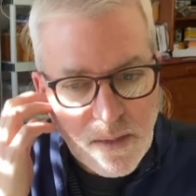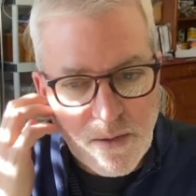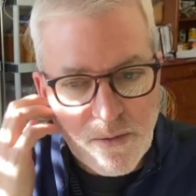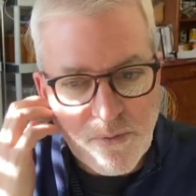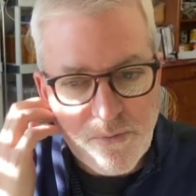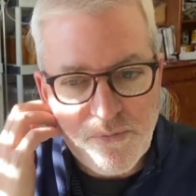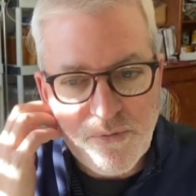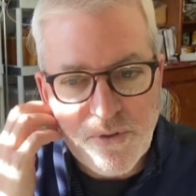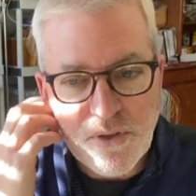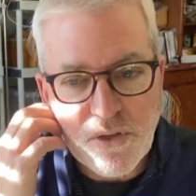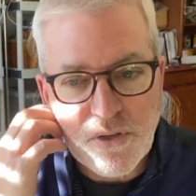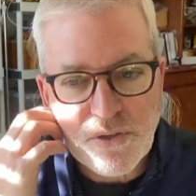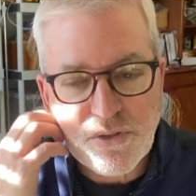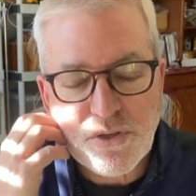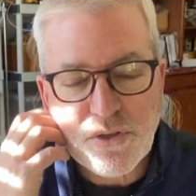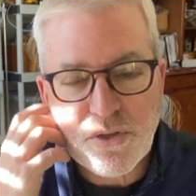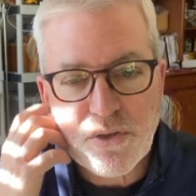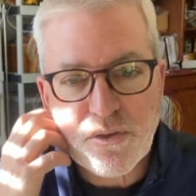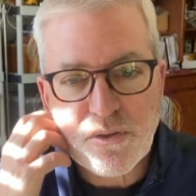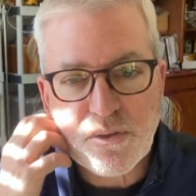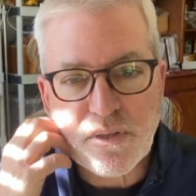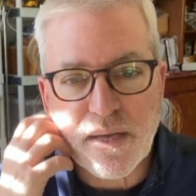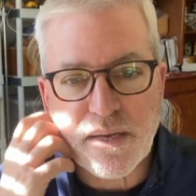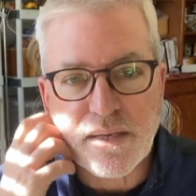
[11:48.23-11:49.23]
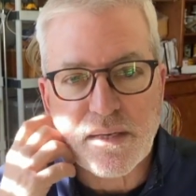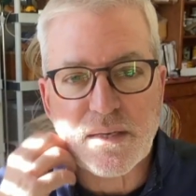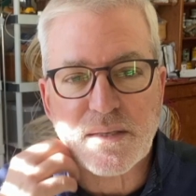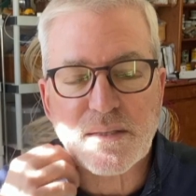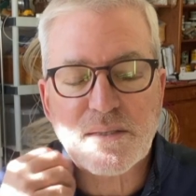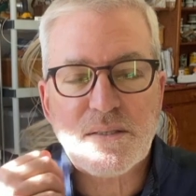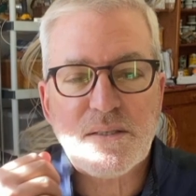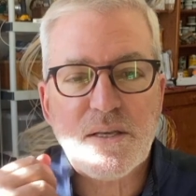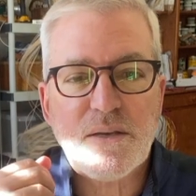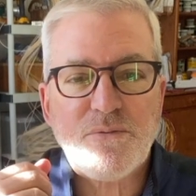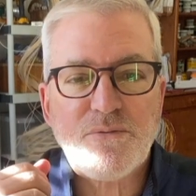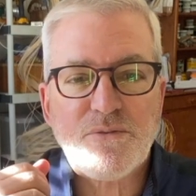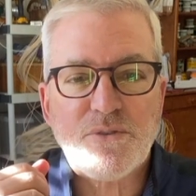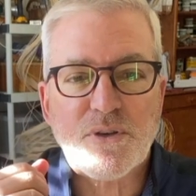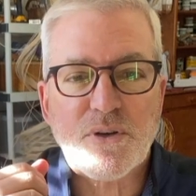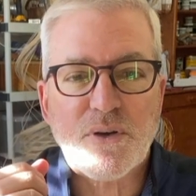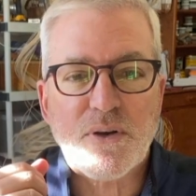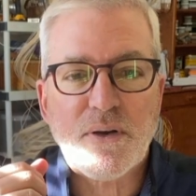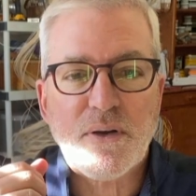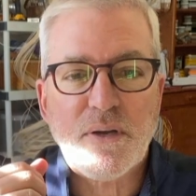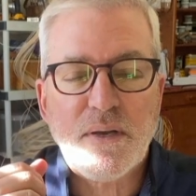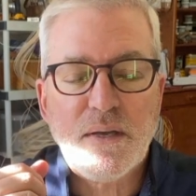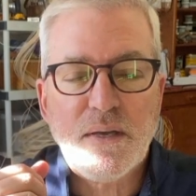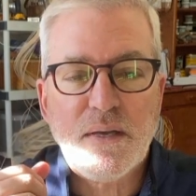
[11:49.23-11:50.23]
filter, like a
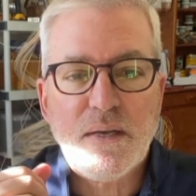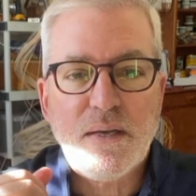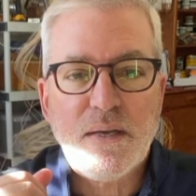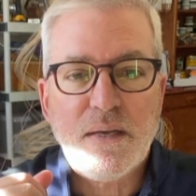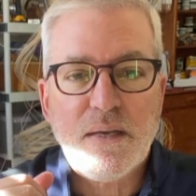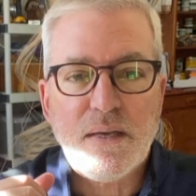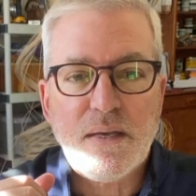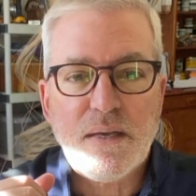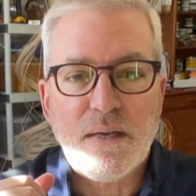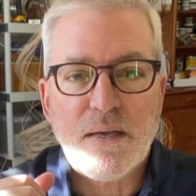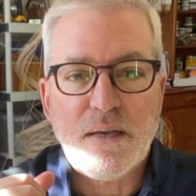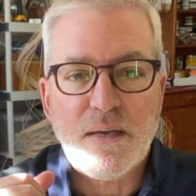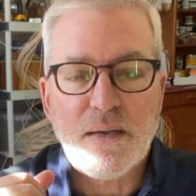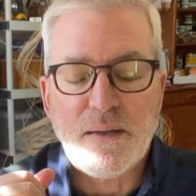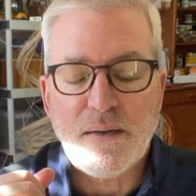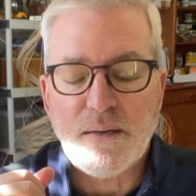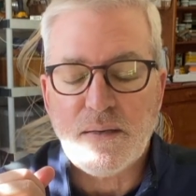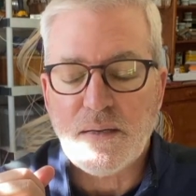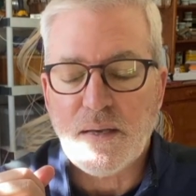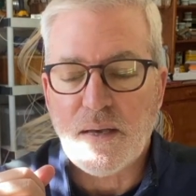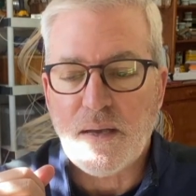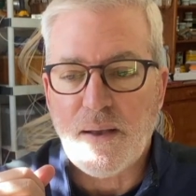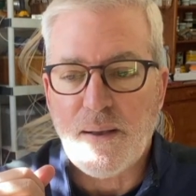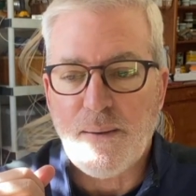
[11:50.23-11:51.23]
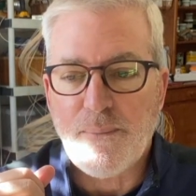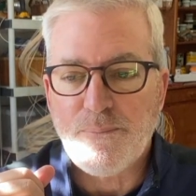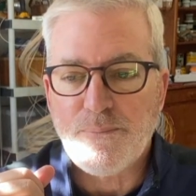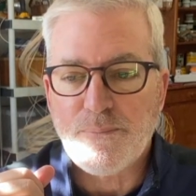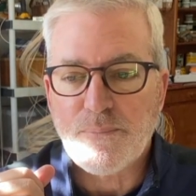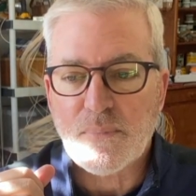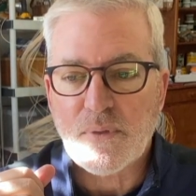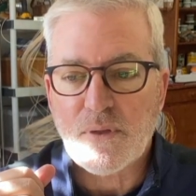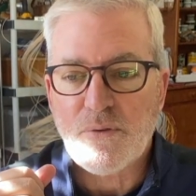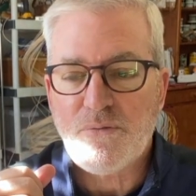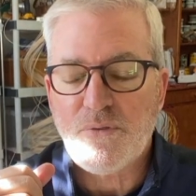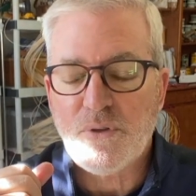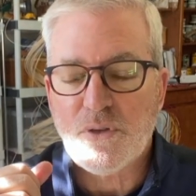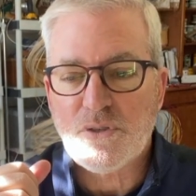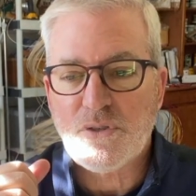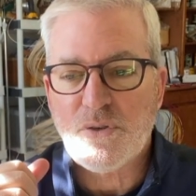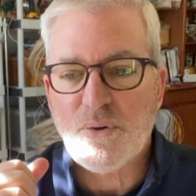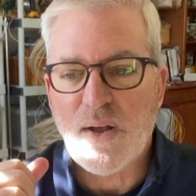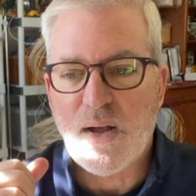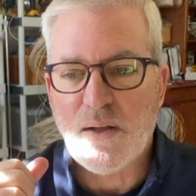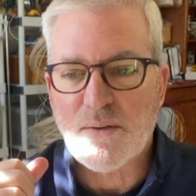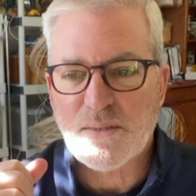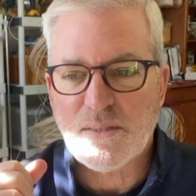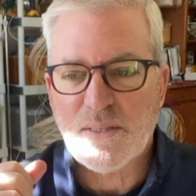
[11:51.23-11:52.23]
sifter, and
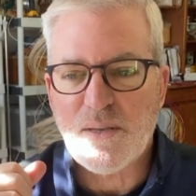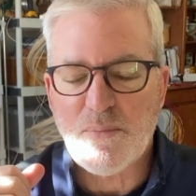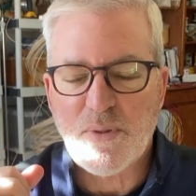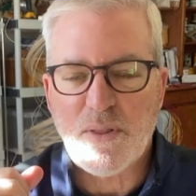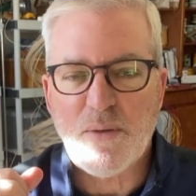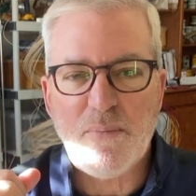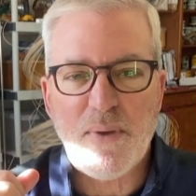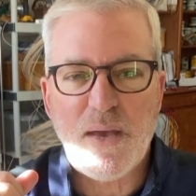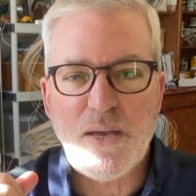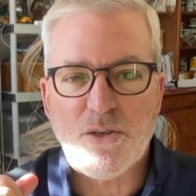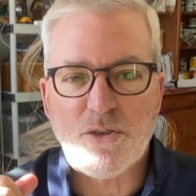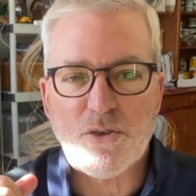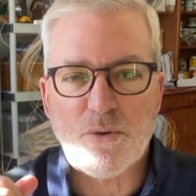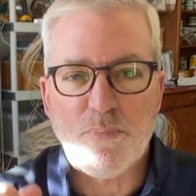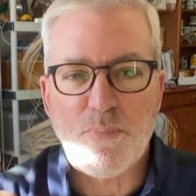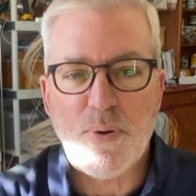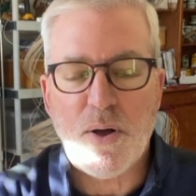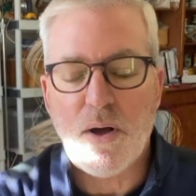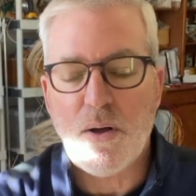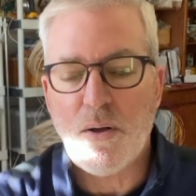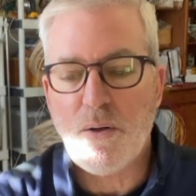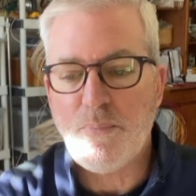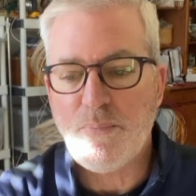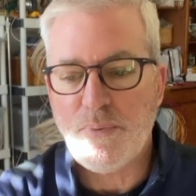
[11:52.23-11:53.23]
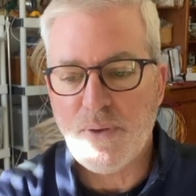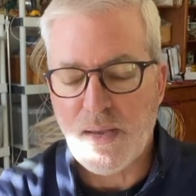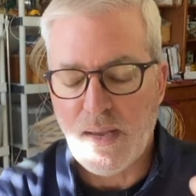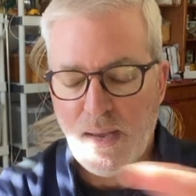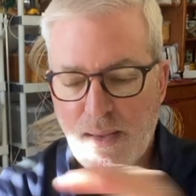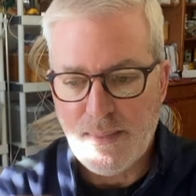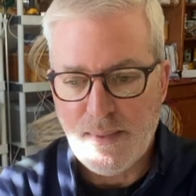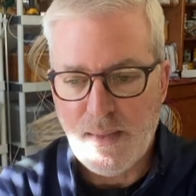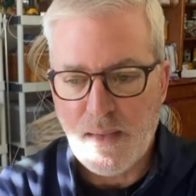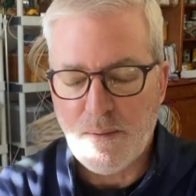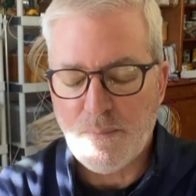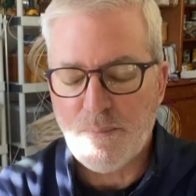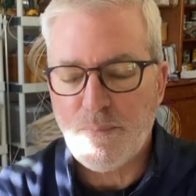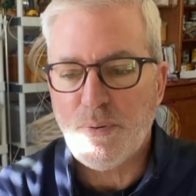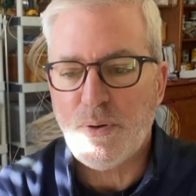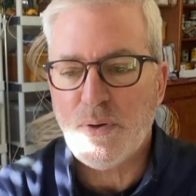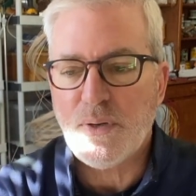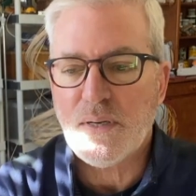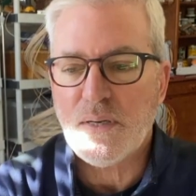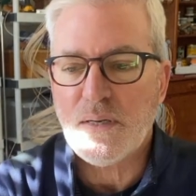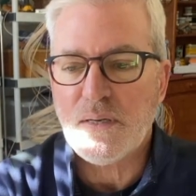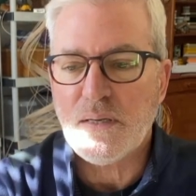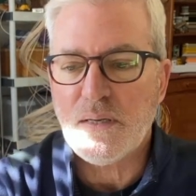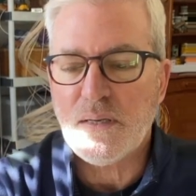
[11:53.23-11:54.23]
filter out some of the major pulp, and then put
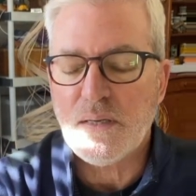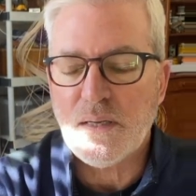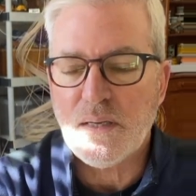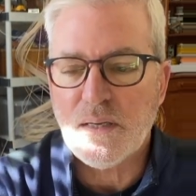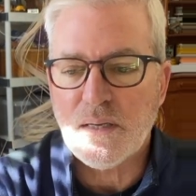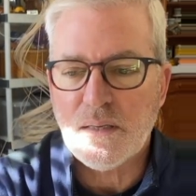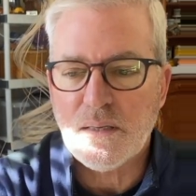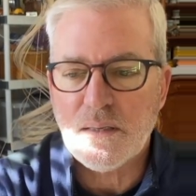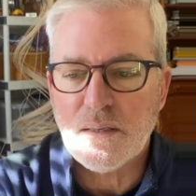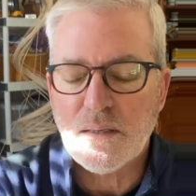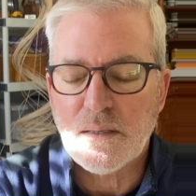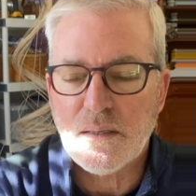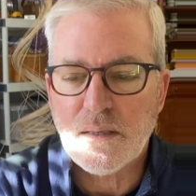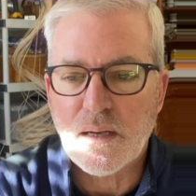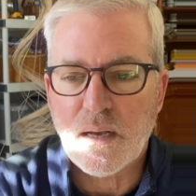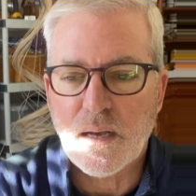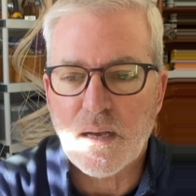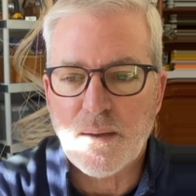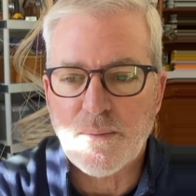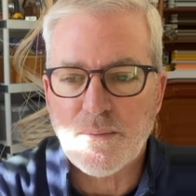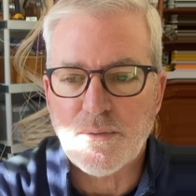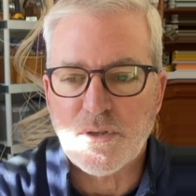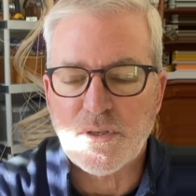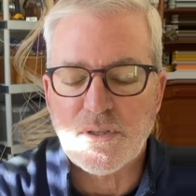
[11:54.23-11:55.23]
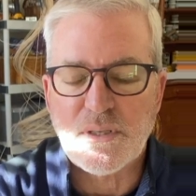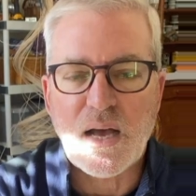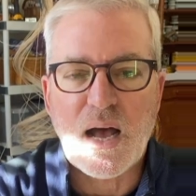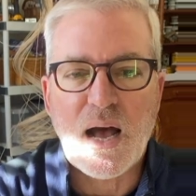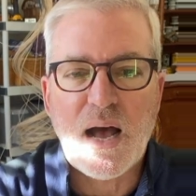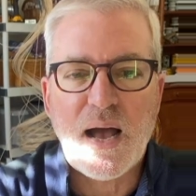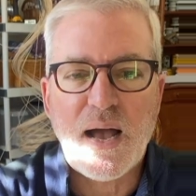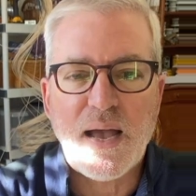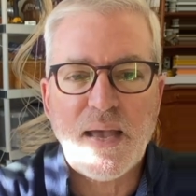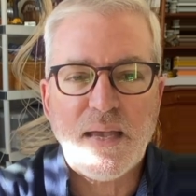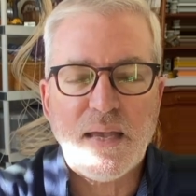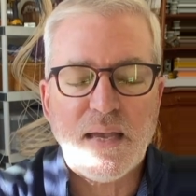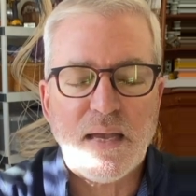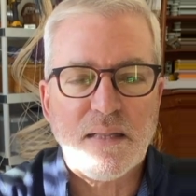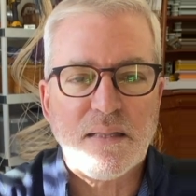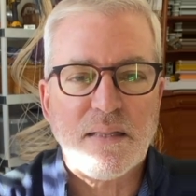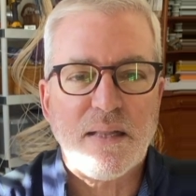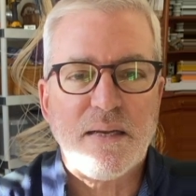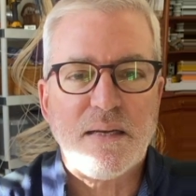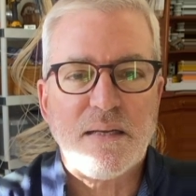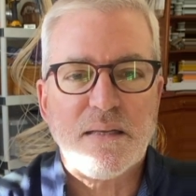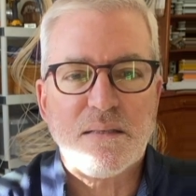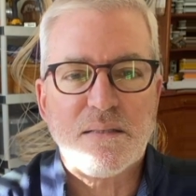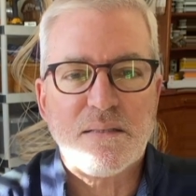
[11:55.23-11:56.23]
it in the dye and
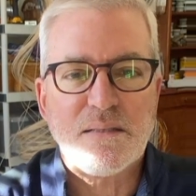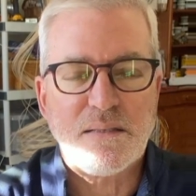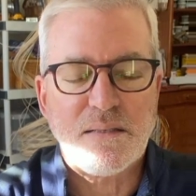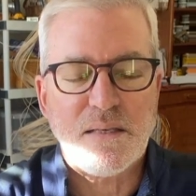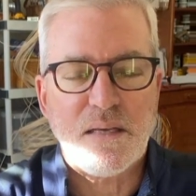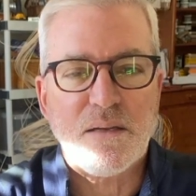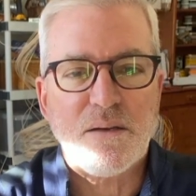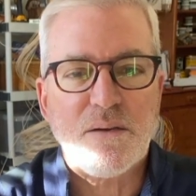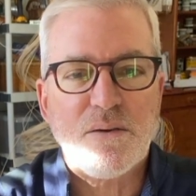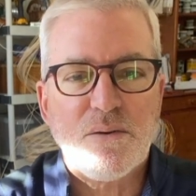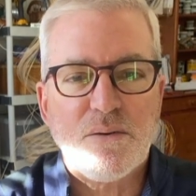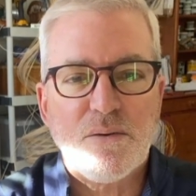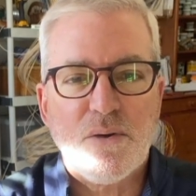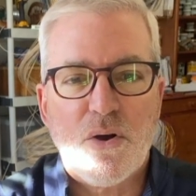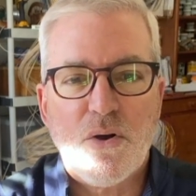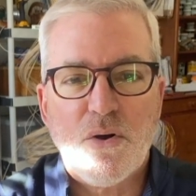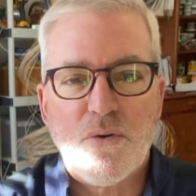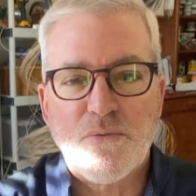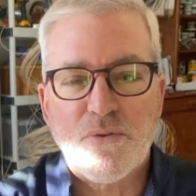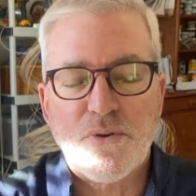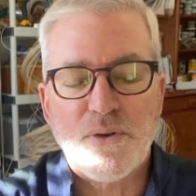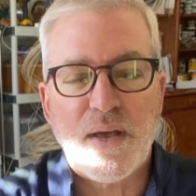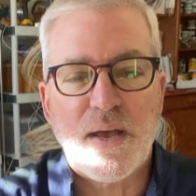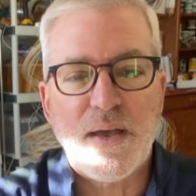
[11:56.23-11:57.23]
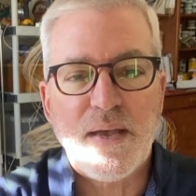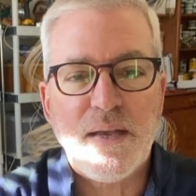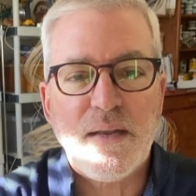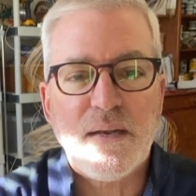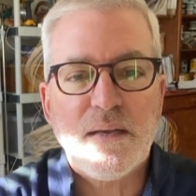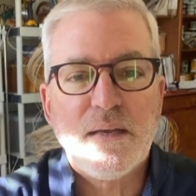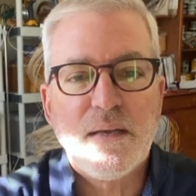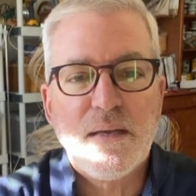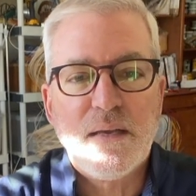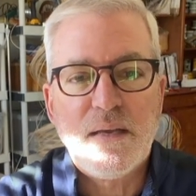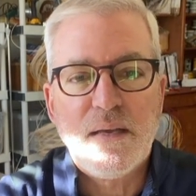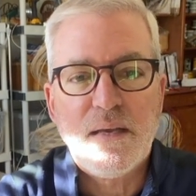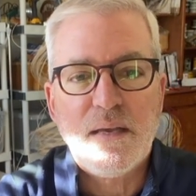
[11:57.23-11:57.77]
let it sit overnight.